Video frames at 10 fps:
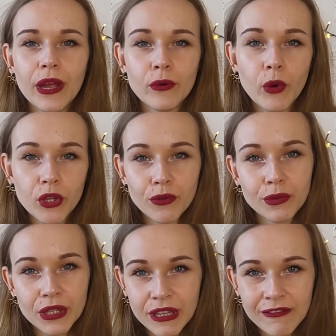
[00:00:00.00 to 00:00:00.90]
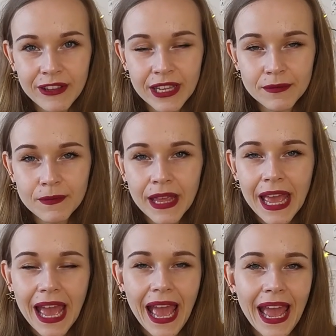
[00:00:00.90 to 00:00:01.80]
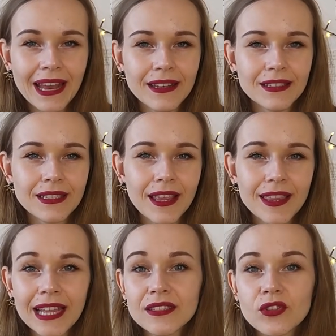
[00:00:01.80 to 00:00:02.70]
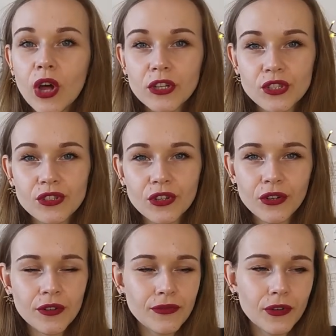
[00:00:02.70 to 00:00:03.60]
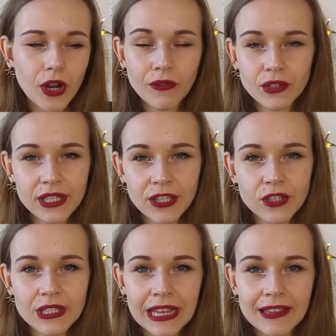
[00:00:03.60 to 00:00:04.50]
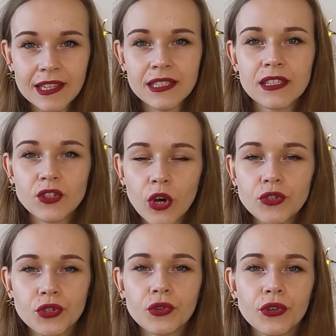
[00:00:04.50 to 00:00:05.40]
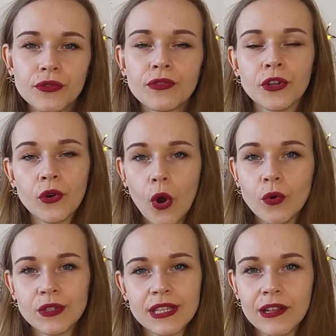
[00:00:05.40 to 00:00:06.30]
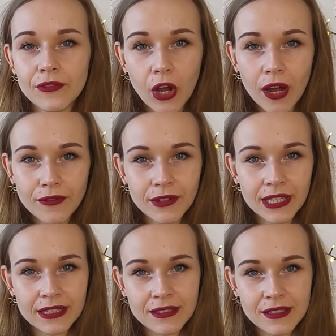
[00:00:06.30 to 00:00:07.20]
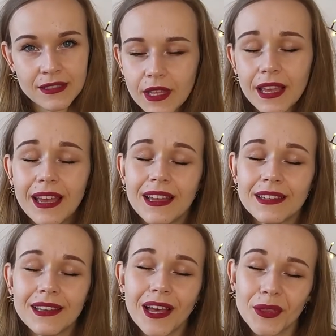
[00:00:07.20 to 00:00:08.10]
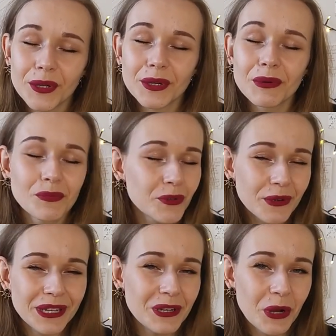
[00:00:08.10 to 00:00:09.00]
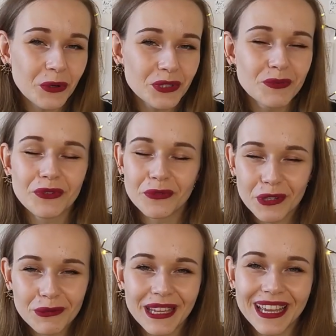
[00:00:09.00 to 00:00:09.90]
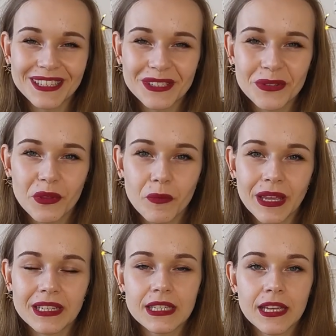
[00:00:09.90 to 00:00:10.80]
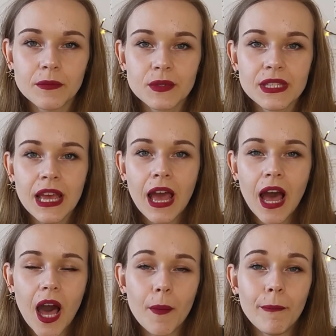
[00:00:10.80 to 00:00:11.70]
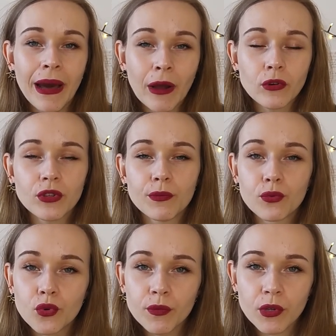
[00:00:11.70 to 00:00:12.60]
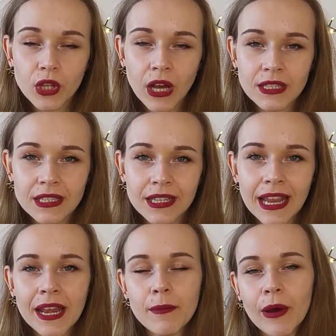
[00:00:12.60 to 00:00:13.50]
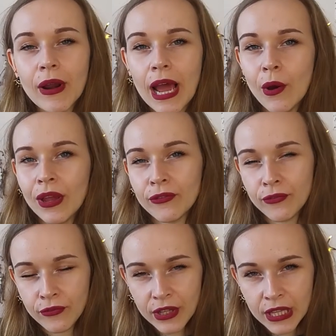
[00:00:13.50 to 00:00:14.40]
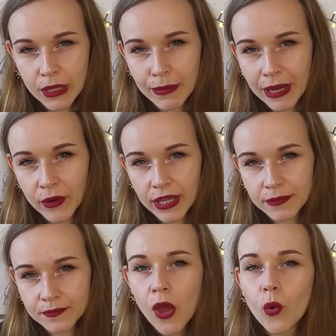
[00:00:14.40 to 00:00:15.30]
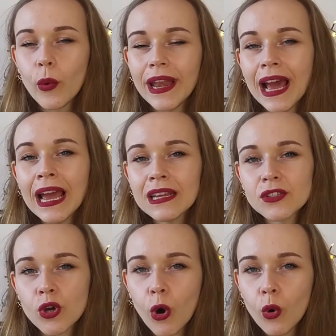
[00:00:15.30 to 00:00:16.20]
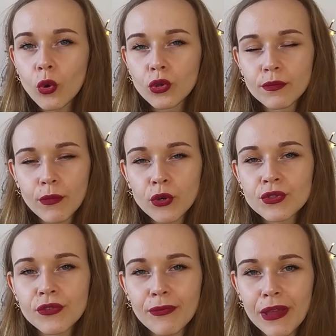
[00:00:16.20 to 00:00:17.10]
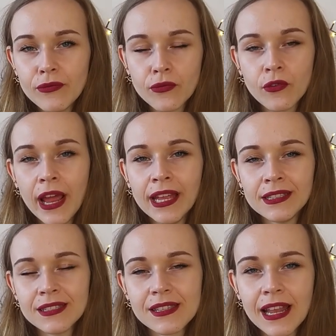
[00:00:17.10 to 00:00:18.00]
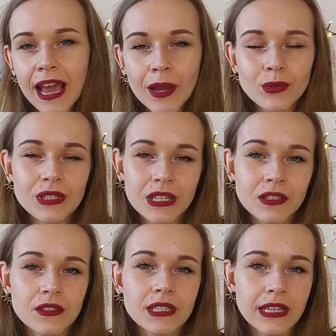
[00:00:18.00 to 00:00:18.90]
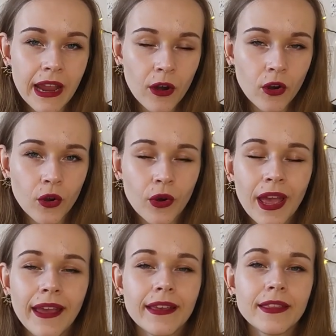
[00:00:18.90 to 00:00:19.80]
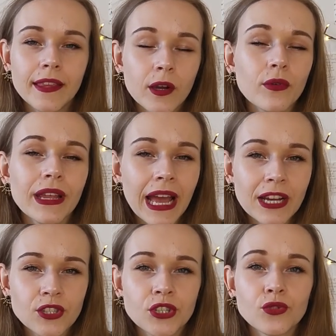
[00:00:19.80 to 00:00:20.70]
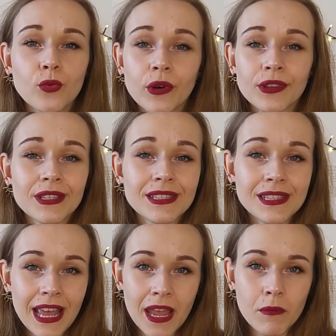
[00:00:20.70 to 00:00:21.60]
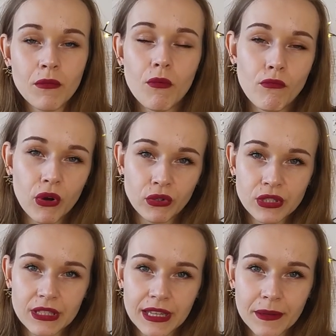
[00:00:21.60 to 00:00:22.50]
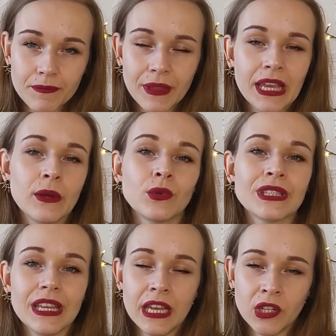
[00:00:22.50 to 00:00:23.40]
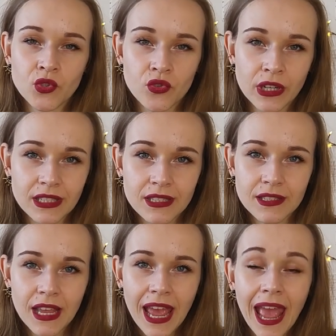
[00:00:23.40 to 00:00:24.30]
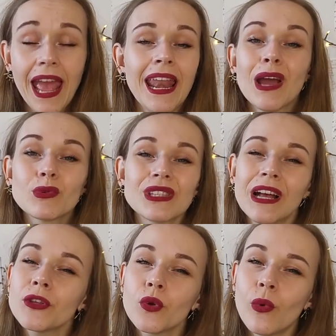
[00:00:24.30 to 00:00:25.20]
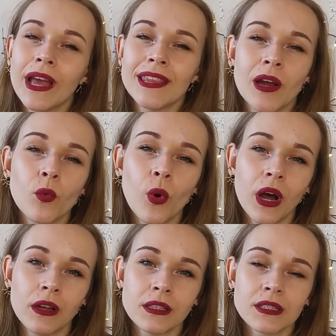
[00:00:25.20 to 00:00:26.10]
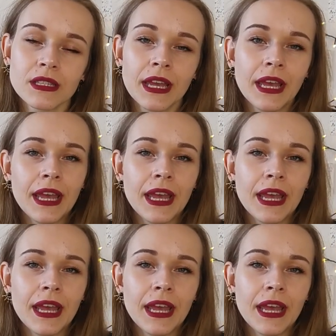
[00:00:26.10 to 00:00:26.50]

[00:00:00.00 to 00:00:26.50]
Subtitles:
and what you believe in. And that's not just good for conversations like this, it's also good for your own self-confidence. Another pre-note before we get into the big tips about the broom closet and about how I feel about it. When I told most of my friends that I was into tarot, their reactions were the same mostly. It was interest. And I will tell you why that was.